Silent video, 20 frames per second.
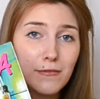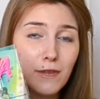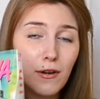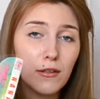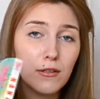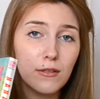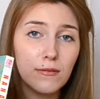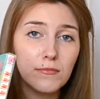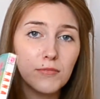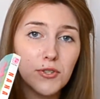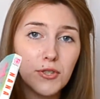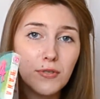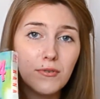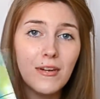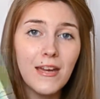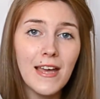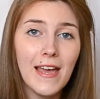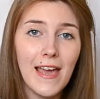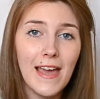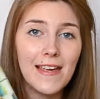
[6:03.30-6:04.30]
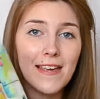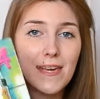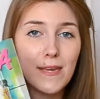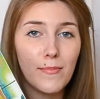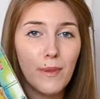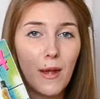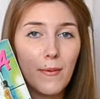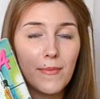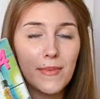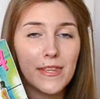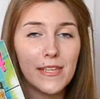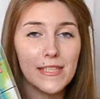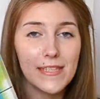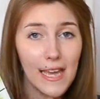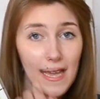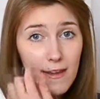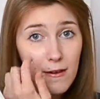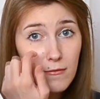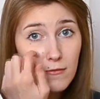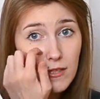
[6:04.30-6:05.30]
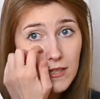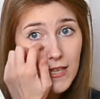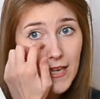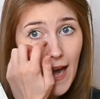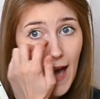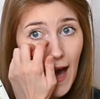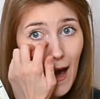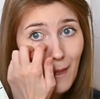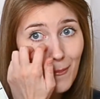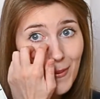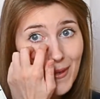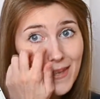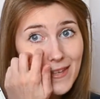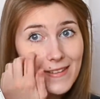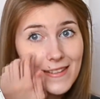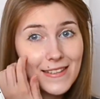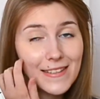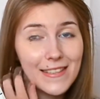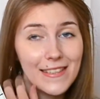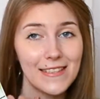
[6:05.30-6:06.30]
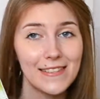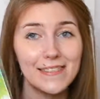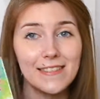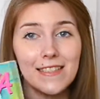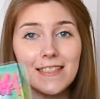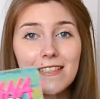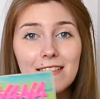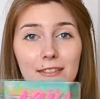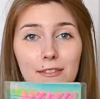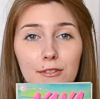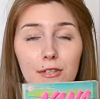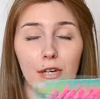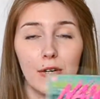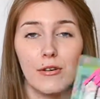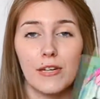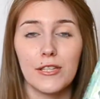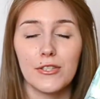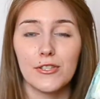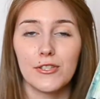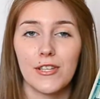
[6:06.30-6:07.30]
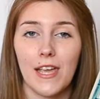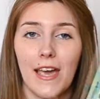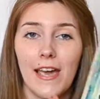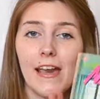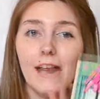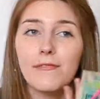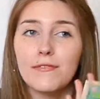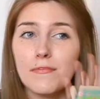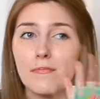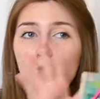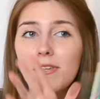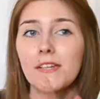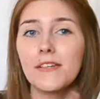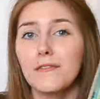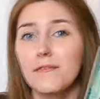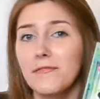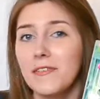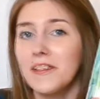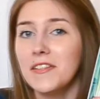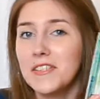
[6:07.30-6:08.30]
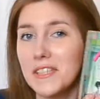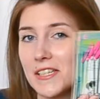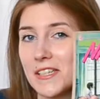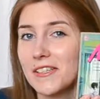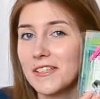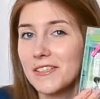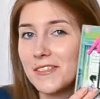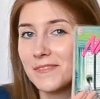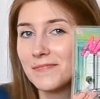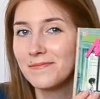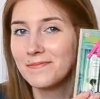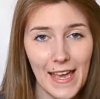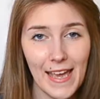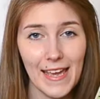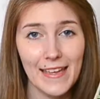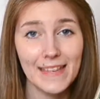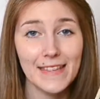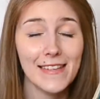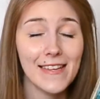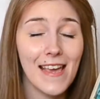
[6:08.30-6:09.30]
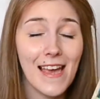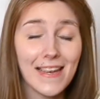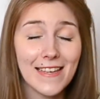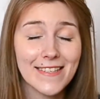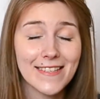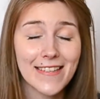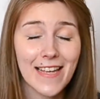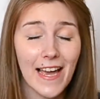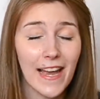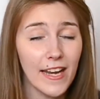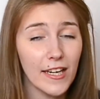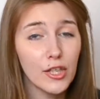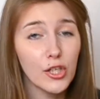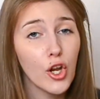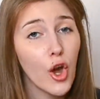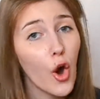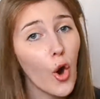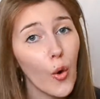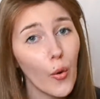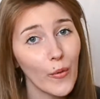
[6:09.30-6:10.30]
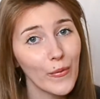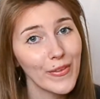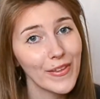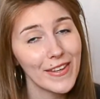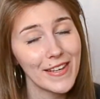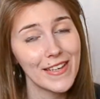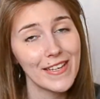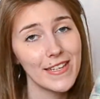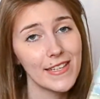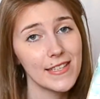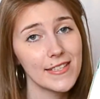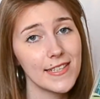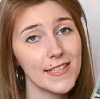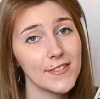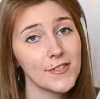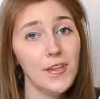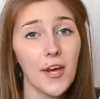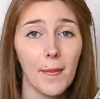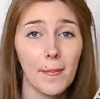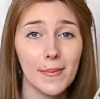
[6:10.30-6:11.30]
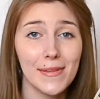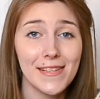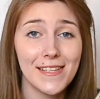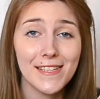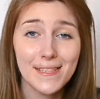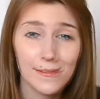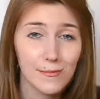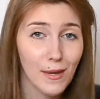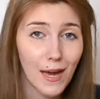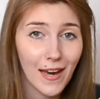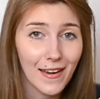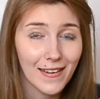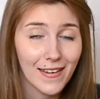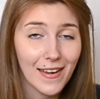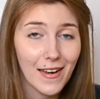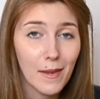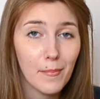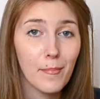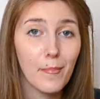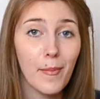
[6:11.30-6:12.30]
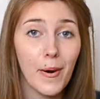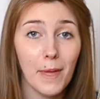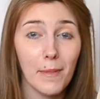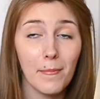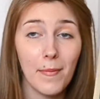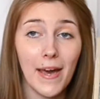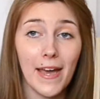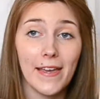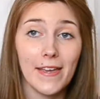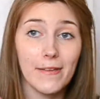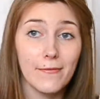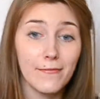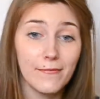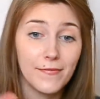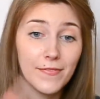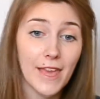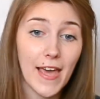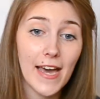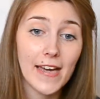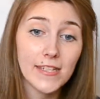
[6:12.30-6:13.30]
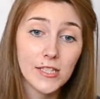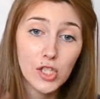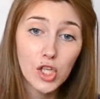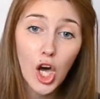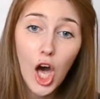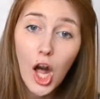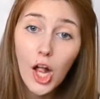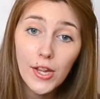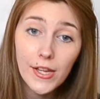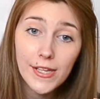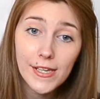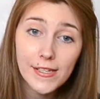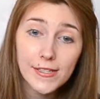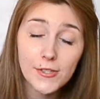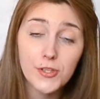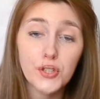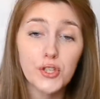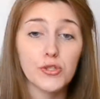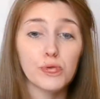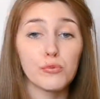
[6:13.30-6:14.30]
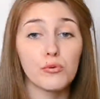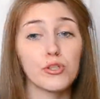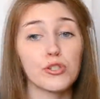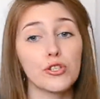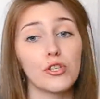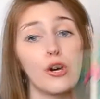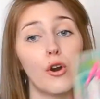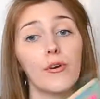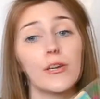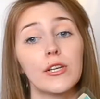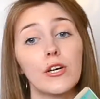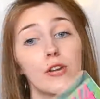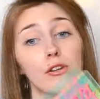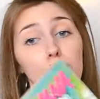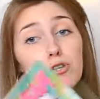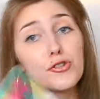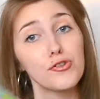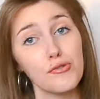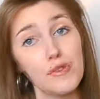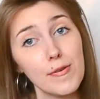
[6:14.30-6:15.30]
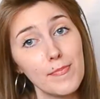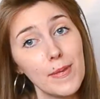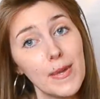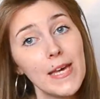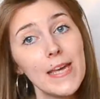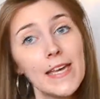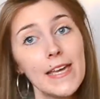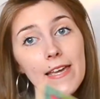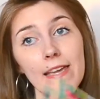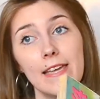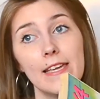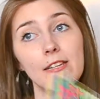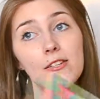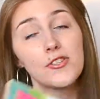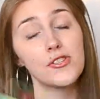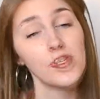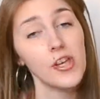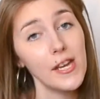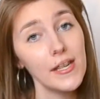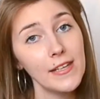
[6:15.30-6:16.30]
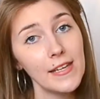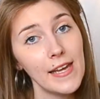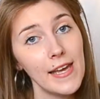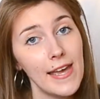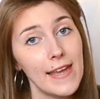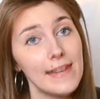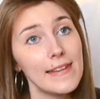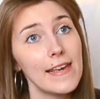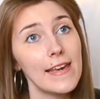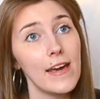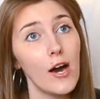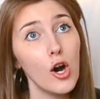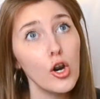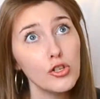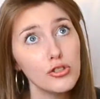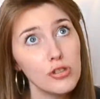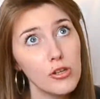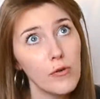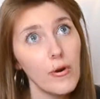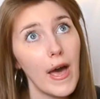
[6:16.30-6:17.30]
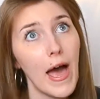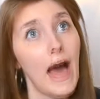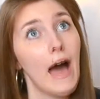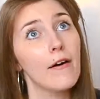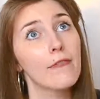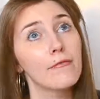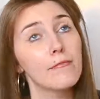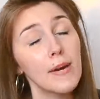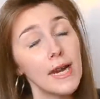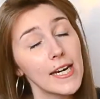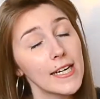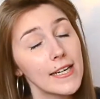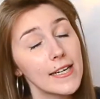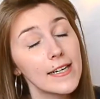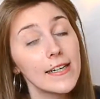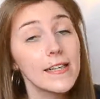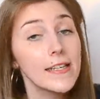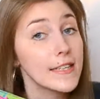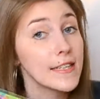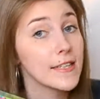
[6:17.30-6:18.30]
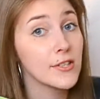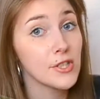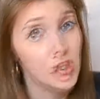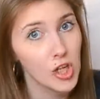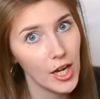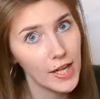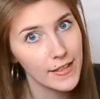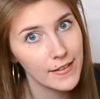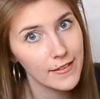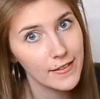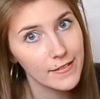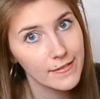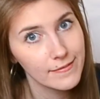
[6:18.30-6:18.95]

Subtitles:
volume 2 and he brought me this. I am really happy that he did. You know, I have something authentic. And yes, I know that it is a Japanese manga, but my dad's colleague just was going on a trip in China and they also have manga in China.